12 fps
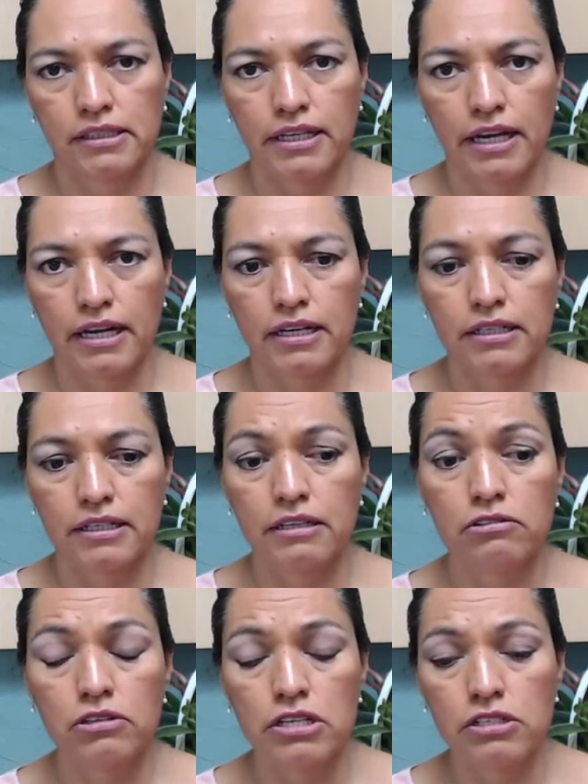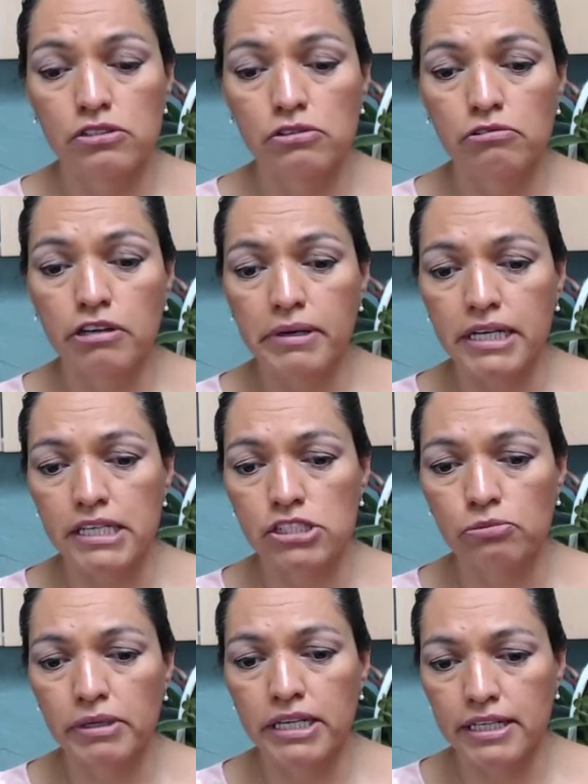Yeah, if we manage to
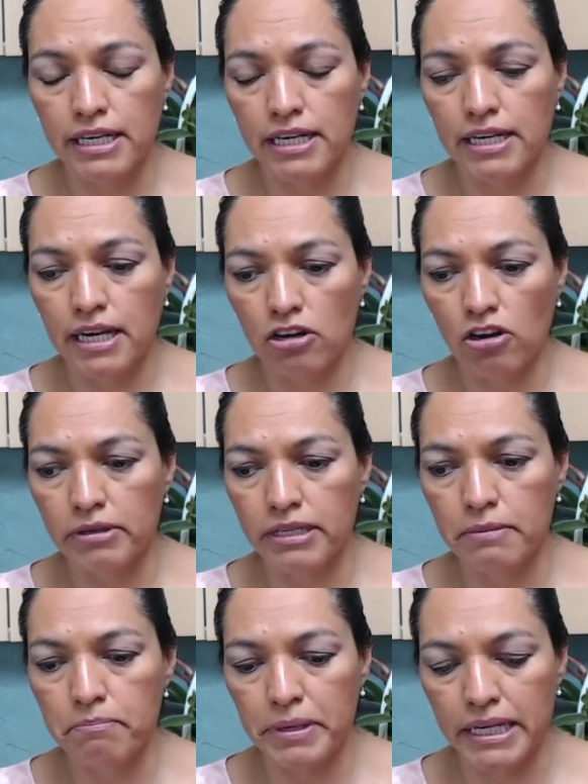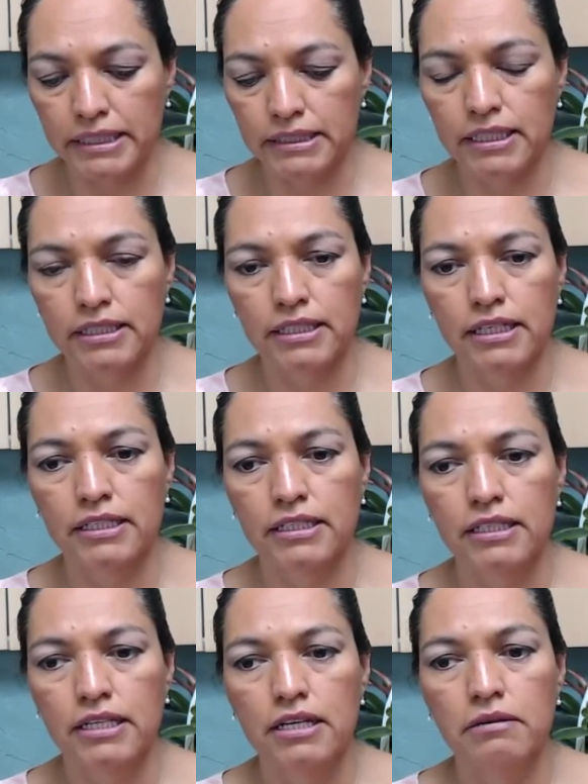be real and loving and present and
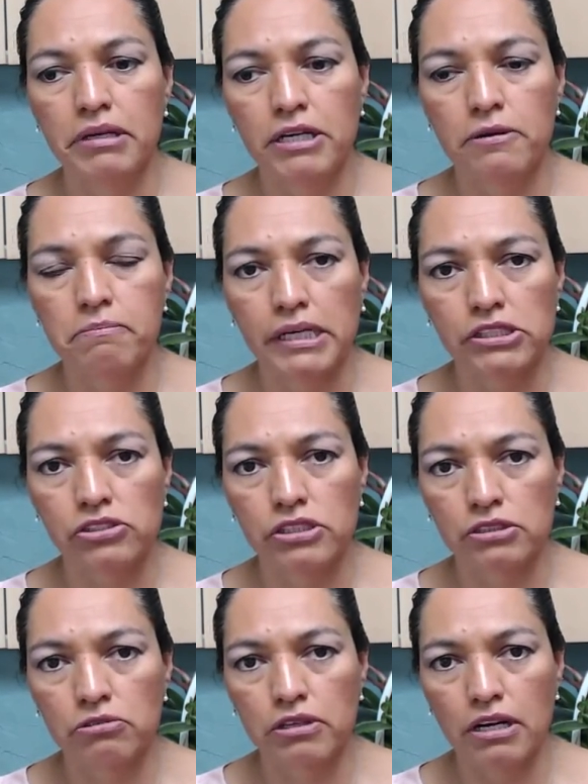be compassionate with